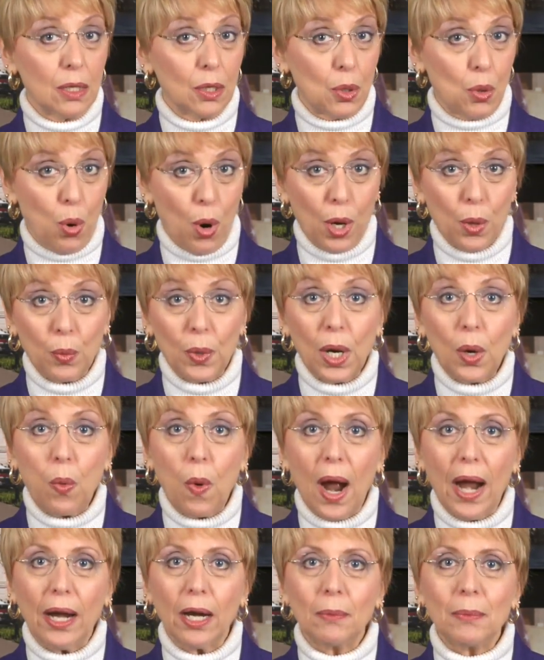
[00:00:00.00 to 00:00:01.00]
court
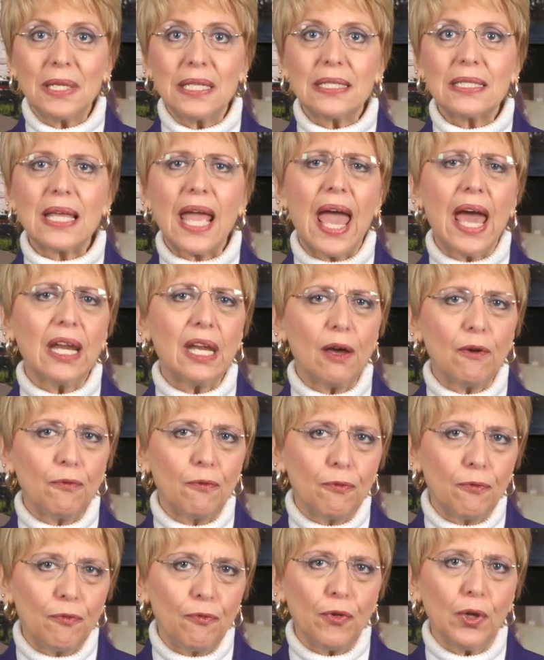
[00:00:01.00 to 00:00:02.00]
requirements and have
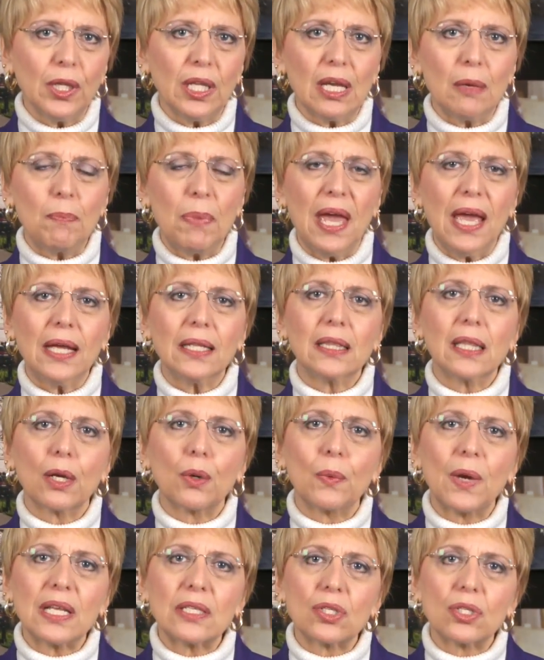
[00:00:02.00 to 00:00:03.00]
fully paid their
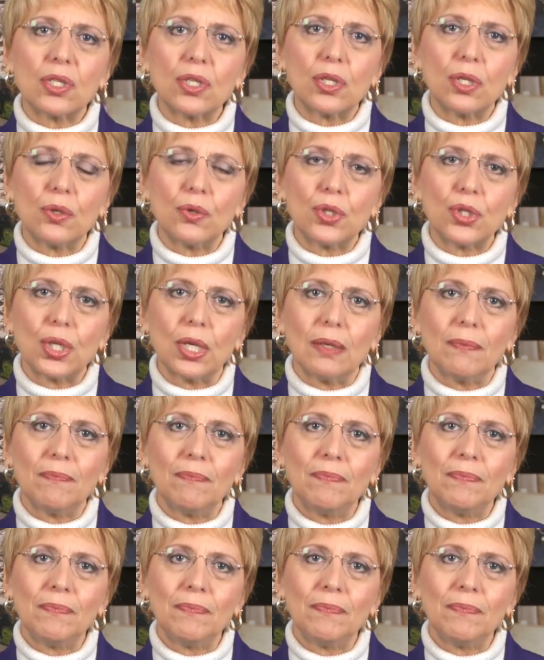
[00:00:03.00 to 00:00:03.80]
restitution.